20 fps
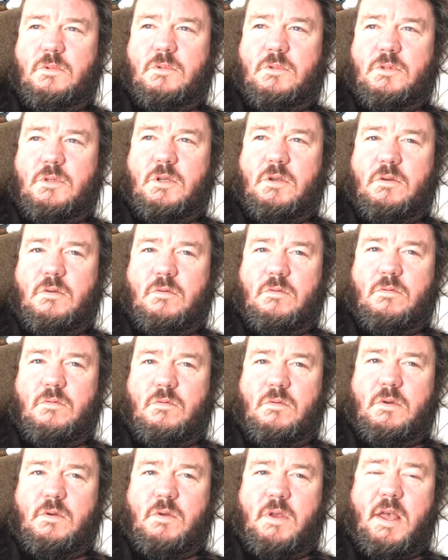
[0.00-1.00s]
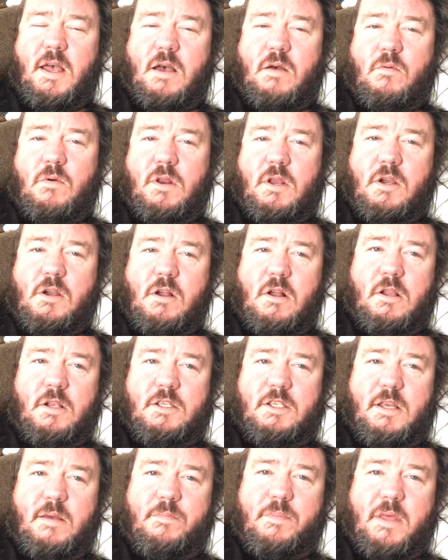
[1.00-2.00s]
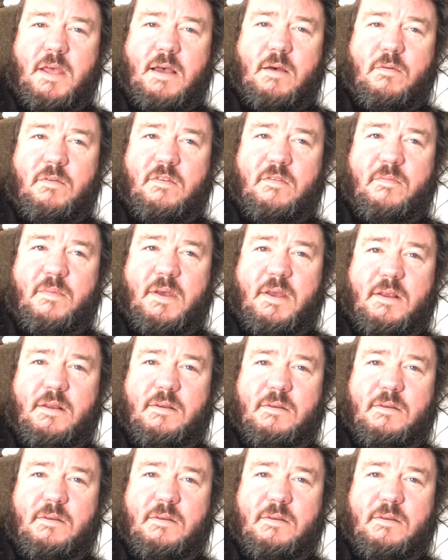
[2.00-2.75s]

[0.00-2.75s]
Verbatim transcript: So, yeah, what a concept that would have been.